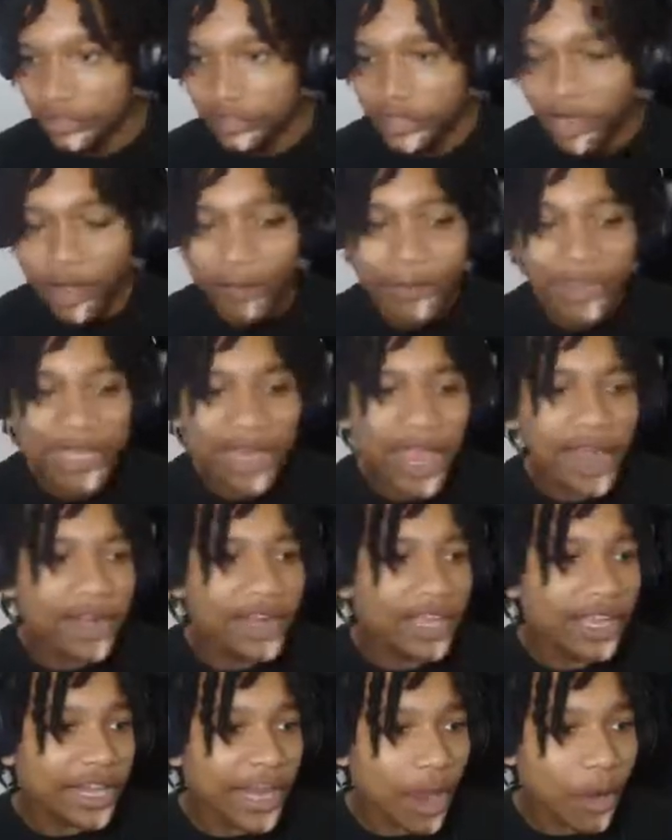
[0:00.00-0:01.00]
Don't be that
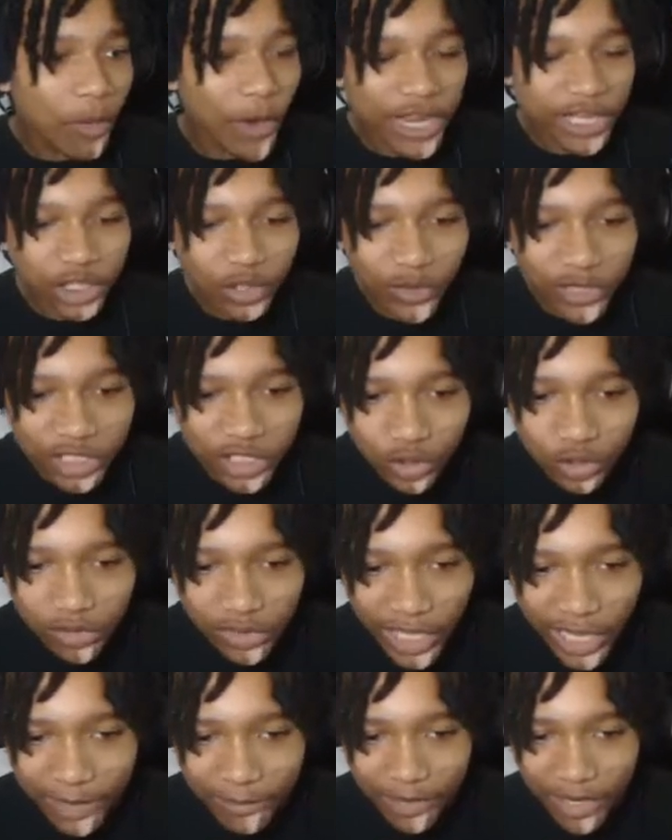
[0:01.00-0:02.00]
nigga that wait till it's too
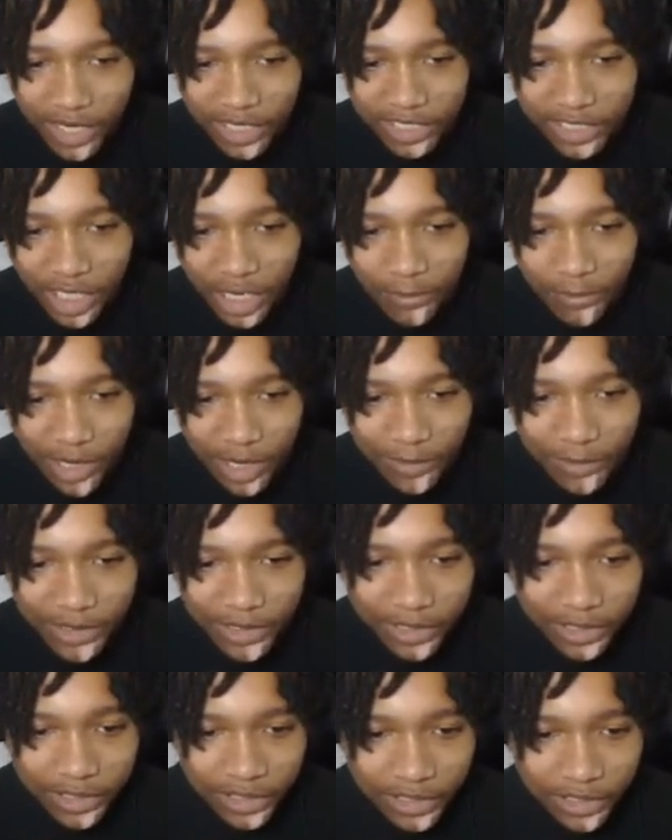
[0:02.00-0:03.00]
late, brother. Sub
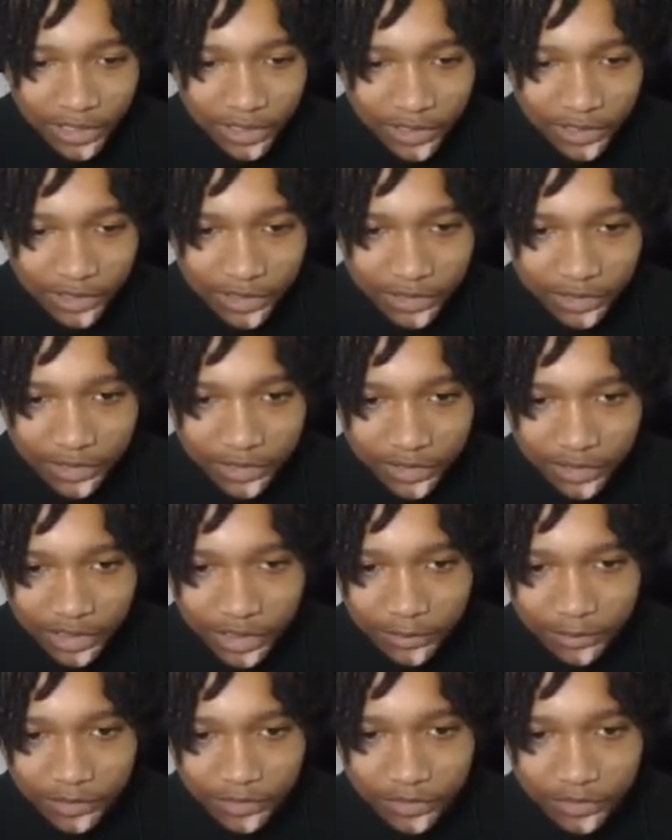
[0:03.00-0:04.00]
up.
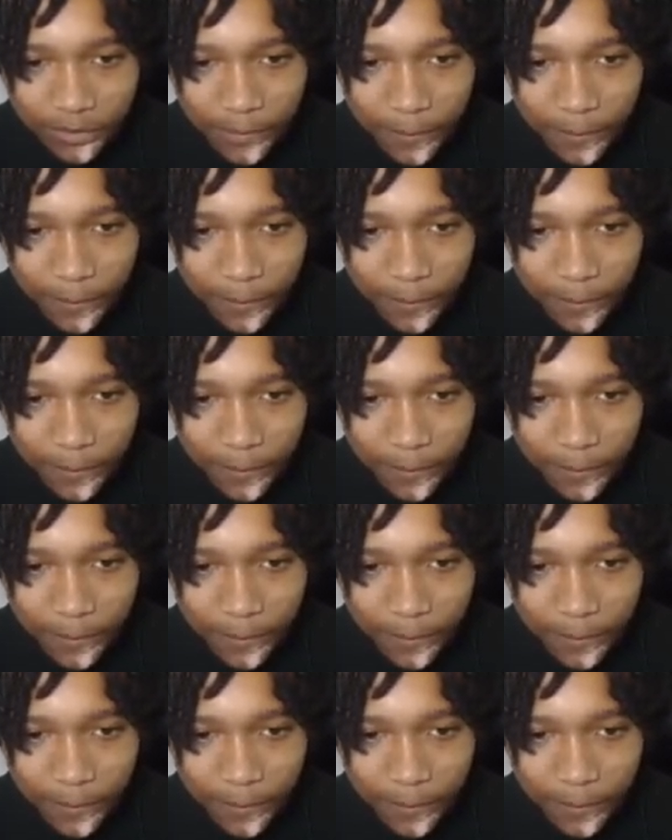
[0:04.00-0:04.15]
Simple.